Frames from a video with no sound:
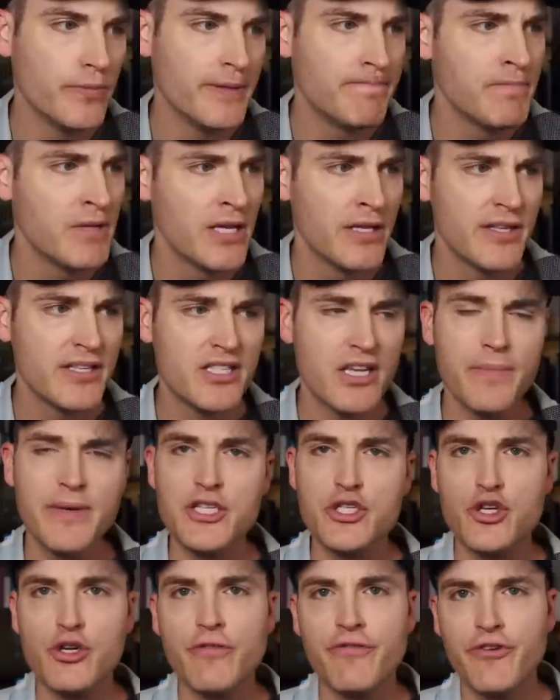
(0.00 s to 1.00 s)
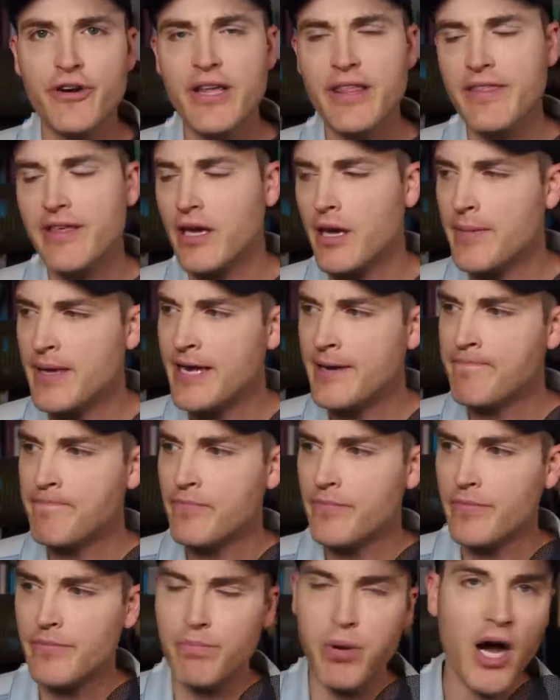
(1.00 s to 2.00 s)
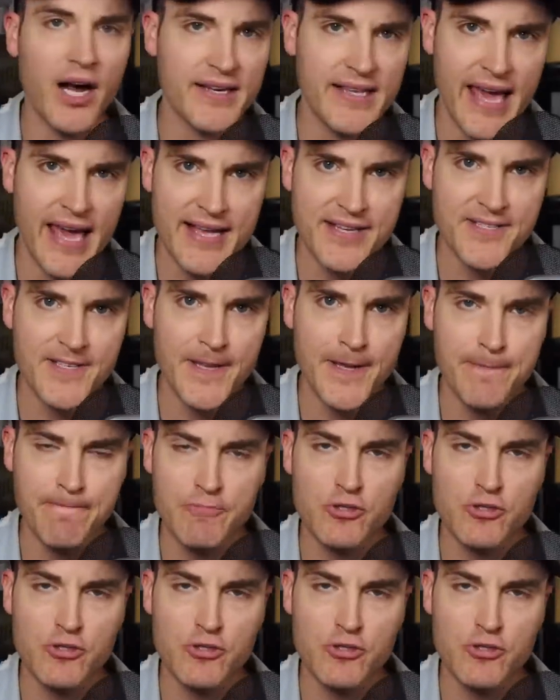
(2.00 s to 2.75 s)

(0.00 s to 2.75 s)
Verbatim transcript: And this could be true for anything. I mean, podcasting,